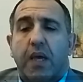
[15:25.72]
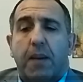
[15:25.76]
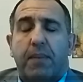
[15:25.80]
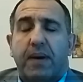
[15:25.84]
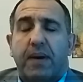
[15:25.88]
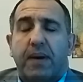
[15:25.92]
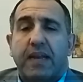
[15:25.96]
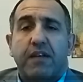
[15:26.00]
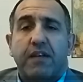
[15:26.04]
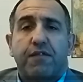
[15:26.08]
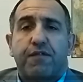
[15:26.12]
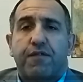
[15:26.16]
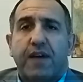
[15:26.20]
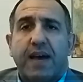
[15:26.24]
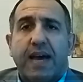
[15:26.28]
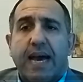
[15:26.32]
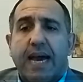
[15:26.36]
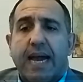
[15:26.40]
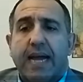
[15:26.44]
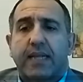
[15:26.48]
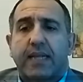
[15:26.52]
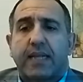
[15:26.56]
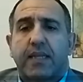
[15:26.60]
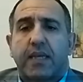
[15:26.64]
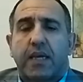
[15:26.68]
but in
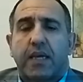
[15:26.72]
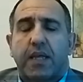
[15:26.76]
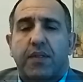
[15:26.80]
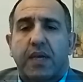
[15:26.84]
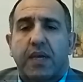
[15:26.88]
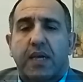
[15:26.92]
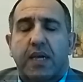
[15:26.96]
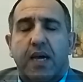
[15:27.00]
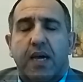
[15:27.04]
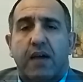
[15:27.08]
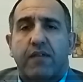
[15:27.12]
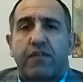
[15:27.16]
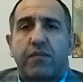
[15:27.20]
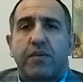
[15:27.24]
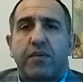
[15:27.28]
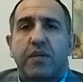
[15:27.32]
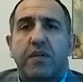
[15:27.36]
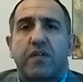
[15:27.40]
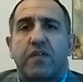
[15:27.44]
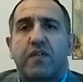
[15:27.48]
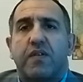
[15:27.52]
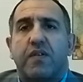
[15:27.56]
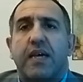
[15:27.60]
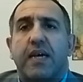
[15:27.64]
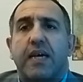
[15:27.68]
fact, the
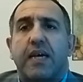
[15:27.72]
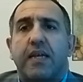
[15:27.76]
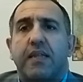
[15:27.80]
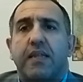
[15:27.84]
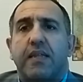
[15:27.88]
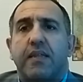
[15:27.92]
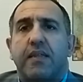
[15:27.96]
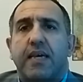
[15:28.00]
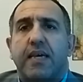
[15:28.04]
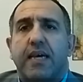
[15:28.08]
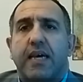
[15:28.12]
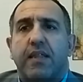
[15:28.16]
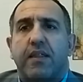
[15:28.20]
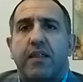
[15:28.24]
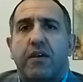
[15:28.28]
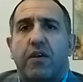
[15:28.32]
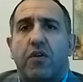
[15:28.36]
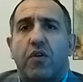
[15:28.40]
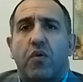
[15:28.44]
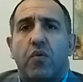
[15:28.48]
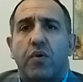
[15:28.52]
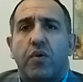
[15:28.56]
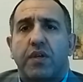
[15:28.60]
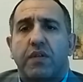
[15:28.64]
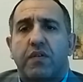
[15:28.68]
government said that they're
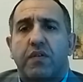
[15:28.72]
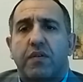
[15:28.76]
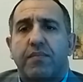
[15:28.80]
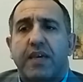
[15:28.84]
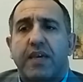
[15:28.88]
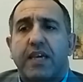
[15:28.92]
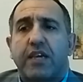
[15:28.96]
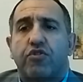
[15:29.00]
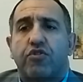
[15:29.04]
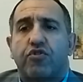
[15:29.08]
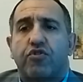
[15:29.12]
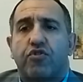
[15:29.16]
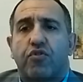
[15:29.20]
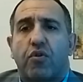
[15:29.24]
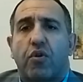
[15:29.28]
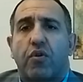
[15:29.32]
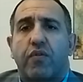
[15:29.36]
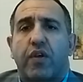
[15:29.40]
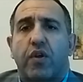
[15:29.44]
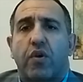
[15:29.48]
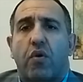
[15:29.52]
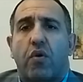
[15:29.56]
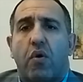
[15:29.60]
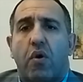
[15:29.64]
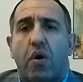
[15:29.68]
going to make
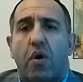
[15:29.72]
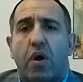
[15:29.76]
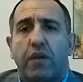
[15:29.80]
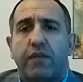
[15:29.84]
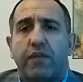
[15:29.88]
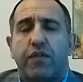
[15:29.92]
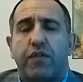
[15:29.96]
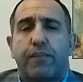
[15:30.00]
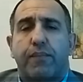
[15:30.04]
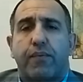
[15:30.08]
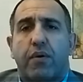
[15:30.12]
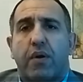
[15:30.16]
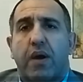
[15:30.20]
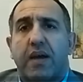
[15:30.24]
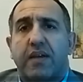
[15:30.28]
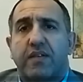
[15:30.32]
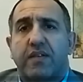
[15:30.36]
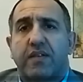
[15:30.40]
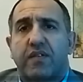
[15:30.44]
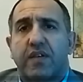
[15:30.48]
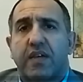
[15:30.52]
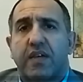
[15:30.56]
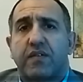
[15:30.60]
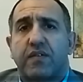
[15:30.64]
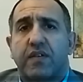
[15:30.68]
sure that all of the
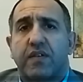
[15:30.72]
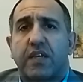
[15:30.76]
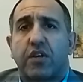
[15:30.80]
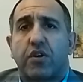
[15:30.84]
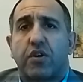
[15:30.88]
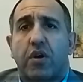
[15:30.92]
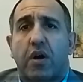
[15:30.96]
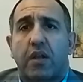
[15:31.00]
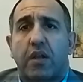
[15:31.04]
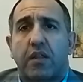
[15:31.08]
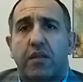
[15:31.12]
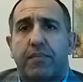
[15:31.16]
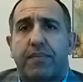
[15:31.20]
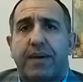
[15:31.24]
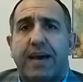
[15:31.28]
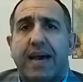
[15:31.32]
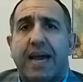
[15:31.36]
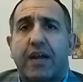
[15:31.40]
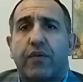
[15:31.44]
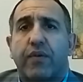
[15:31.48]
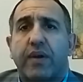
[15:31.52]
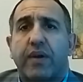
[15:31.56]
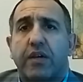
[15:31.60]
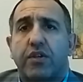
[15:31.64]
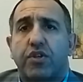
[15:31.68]
processing and all of the
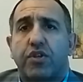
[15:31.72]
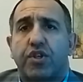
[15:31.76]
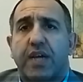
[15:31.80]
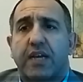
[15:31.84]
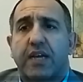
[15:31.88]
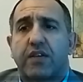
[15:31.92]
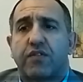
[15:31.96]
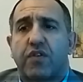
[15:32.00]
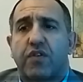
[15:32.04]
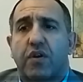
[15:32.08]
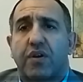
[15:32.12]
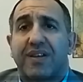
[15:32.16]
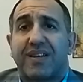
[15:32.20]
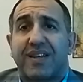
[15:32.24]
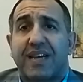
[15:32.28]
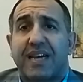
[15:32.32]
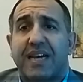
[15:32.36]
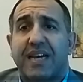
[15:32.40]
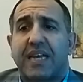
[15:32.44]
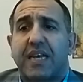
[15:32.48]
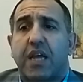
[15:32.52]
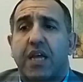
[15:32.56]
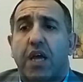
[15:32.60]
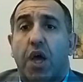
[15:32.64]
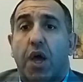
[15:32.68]
background checks are
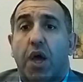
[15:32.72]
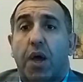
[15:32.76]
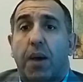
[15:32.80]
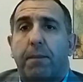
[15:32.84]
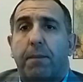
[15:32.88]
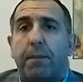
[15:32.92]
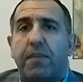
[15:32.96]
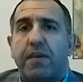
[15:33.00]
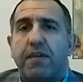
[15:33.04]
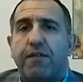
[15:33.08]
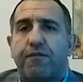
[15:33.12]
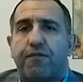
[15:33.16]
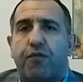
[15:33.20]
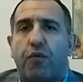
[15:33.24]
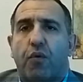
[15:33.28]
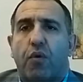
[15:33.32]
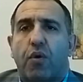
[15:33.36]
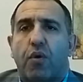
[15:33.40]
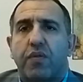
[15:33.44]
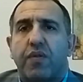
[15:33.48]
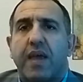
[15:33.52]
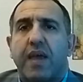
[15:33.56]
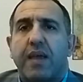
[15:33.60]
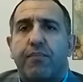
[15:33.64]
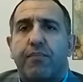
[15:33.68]
done
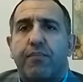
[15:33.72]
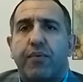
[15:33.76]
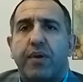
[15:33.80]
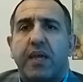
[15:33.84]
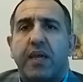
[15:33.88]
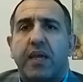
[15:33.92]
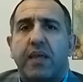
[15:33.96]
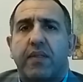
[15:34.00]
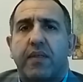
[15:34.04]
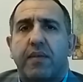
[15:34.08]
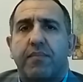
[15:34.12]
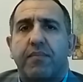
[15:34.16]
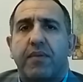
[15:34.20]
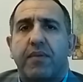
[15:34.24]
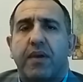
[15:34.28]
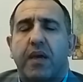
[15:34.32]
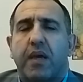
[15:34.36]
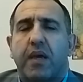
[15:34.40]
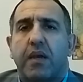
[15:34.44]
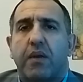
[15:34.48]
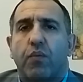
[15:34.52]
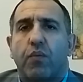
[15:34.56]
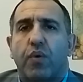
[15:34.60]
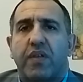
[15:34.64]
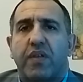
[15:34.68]
before they bring them
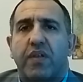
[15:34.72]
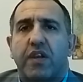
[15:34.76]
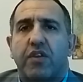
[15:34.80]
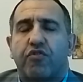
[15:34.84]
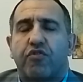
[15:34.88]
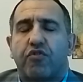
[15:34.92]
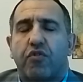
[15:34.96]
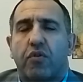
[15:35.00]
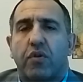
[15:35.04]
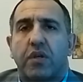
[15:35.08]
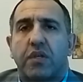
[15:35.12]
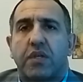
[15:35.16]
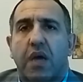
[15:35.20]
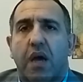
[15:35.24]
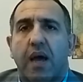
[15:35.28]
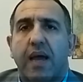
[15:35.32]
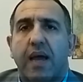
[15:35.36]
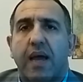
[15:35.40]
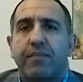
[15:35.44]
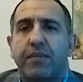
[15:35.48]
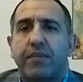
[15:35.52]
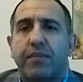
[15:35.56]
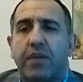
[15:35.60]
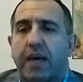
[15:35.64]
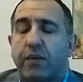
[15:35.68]
in within a certain
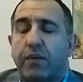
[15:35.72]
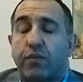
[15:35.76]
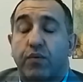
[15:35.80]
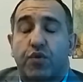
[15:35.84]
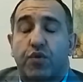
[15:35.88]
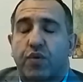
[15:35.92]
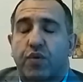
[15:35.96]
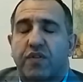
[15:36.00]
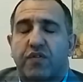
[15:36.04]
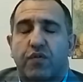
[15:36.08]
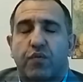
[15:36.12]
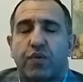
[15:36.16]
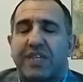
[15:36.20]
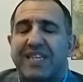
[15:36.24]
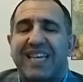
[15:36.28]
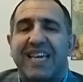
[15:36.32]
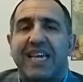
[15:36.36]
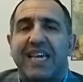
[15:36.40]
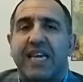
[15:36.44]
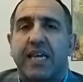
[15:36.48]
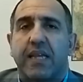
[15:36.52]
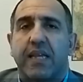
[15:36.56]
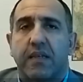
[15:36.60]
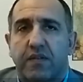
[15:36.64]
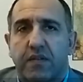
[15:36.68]
timeline, which was a
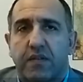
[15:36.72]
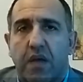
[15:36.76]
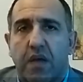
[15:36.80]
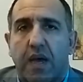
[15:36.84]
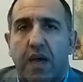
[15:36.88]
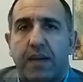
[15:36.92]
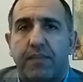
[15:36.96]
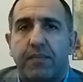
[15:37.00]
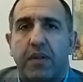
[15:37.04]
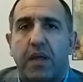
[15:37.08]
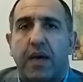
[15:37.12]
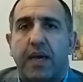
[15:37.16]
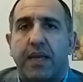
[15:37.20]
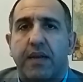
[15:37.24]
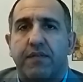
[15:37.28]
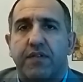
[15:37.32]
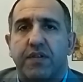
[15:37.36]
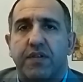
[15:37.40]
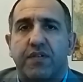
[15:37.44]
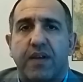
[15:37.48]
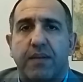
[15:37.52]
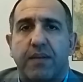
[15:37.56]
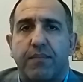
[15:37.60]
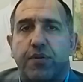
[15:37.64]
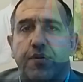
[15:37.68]
ridiculous timeline of
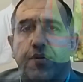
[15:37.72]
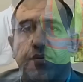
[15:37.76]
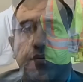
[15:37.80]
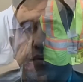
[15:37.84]
December